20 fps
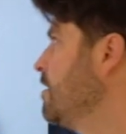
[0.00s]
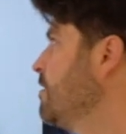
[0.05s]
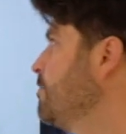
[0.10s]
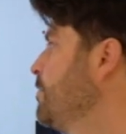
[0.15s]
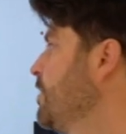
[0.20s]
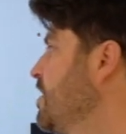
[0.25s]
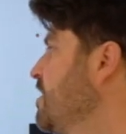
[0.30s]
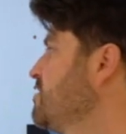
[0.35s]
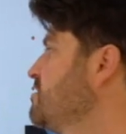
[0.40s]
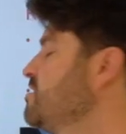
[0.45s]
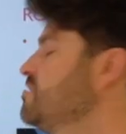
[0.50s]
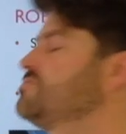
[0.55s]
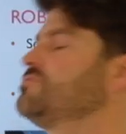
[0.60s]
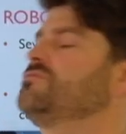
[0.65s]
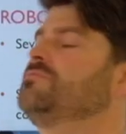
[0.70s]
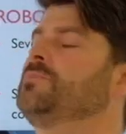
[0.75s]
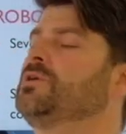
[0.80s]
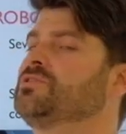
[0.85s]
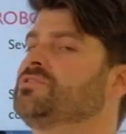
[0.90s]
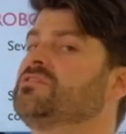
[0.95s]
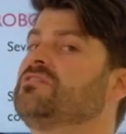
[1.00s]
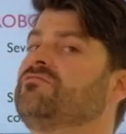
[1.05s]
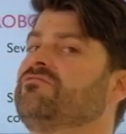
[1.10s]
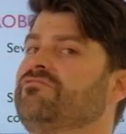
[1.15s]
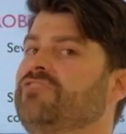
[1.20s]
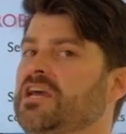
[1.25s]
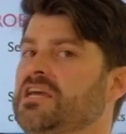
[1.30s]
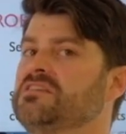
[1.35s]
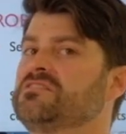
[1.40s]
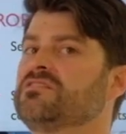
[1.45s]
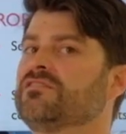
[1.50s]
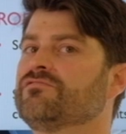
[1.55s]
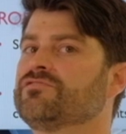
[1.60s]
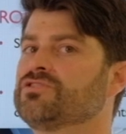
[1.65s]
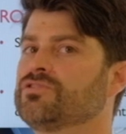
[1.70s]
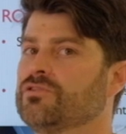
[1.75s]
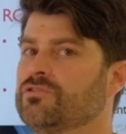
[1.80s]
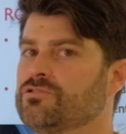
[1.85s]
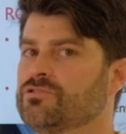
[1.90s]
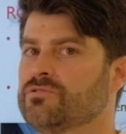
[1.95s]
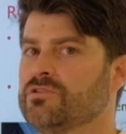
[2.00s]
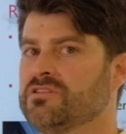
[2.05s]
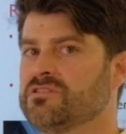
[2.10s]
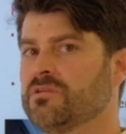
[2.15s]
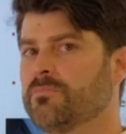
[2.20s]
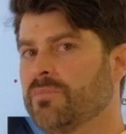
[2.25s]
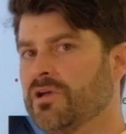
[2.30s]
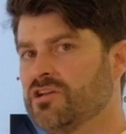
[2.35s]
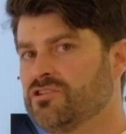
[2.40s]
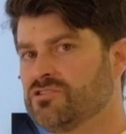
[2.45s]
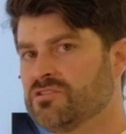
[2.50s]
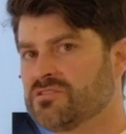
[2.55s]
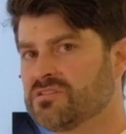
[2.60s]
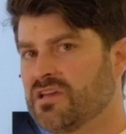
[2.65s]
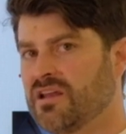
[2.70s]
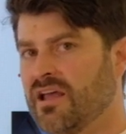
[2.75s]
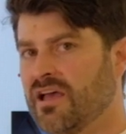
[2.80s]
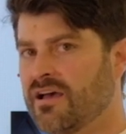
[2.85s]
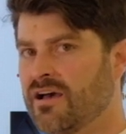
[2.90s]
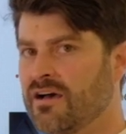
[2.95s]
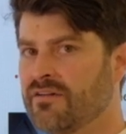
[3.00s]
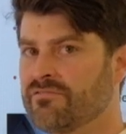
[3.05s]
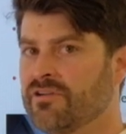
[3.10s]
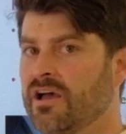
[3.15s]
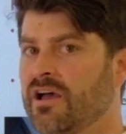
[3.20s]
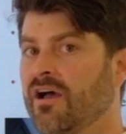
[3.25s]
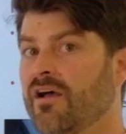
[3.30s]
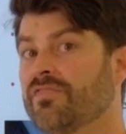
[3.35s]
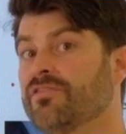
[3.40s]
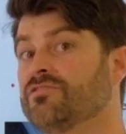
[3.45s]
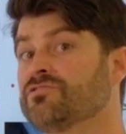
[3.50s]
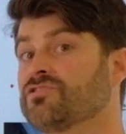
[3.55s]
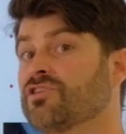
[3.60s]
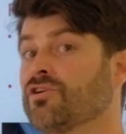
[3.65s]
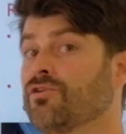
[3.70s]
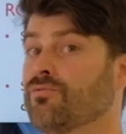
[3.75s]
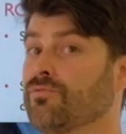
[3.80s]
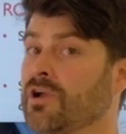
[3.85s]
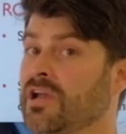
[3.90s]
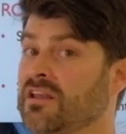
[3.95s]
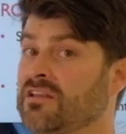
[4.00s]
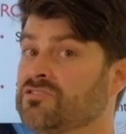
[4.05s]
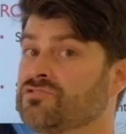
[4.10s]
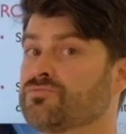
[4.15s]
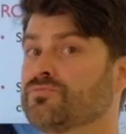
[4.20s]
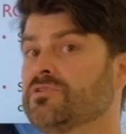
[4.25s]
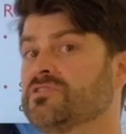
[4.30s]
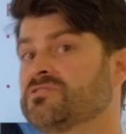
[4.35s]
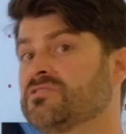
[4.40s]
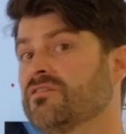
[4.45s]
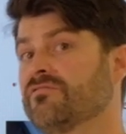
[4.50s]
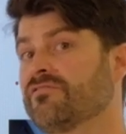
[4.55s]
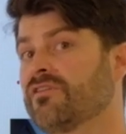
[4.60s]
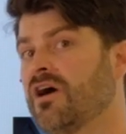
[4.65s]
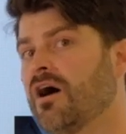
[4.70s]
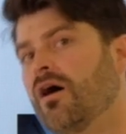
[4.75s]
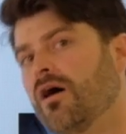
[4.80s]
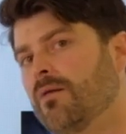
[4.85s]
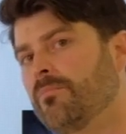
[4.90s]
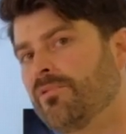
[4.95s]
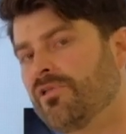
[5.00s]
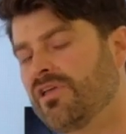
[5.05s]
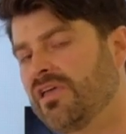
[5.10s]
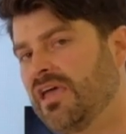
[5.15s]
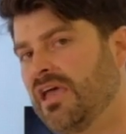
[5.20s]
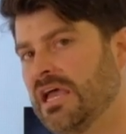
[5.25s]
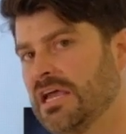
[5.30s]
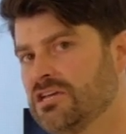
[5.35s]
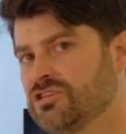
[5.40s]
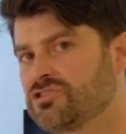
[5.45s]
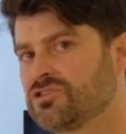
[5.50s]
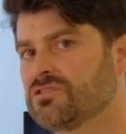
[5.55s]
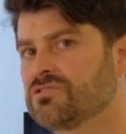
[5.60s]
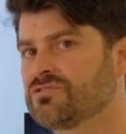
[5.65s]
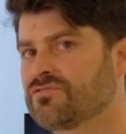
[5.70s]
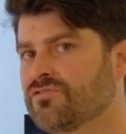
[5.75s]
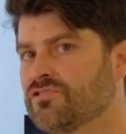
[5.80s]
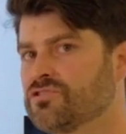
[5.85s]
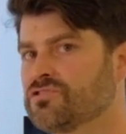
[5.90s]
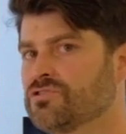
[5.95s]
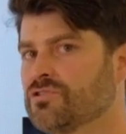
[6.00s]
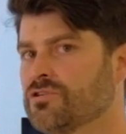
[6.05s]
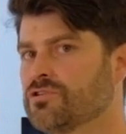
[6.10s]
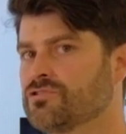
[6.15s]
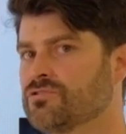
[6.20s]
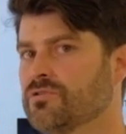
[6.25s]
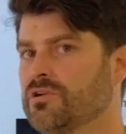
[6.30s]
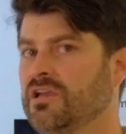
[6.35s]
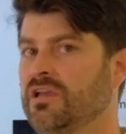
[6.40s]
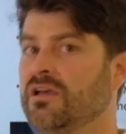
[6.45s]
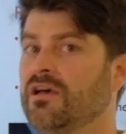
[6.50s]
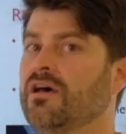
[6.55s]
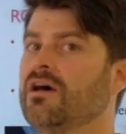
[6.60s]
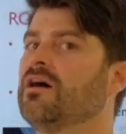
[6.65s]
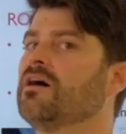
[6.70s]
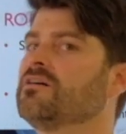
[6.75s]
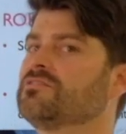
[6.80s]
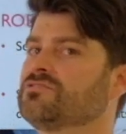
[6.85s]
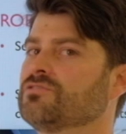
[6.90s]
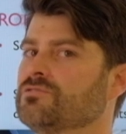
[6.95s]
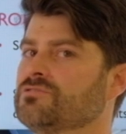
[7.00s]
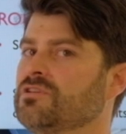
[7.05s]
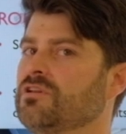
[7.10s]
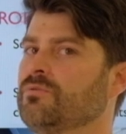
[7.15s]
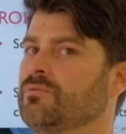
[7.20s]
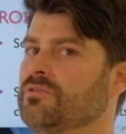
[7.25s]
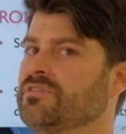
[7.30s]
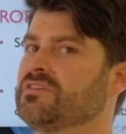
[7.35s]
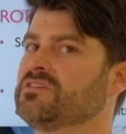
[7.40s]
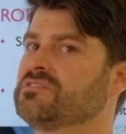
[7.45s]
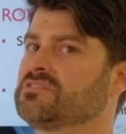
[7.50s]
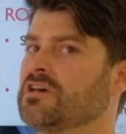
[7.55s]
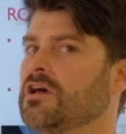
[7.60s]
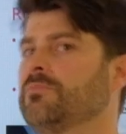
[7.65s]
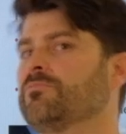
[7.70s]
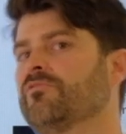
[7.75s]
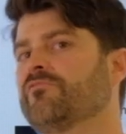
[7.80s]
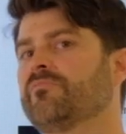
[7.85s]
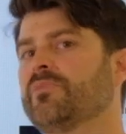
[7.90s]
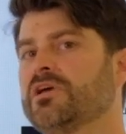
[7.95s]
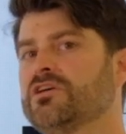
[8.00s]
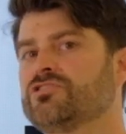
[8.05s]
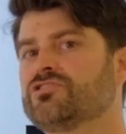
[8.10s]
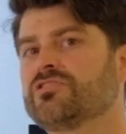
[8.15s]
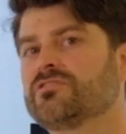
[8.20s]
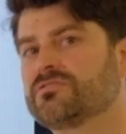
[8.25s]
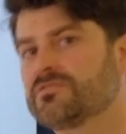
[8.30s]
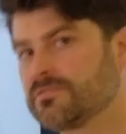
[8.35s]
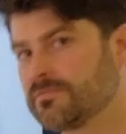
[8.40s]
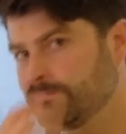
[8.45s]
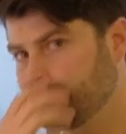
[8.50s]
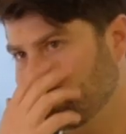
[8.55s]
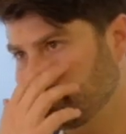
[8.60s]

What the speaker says: Because these are the most invasive surgeries that patients can have, there's the greatest risk of complications for surgery associated with this type of patient.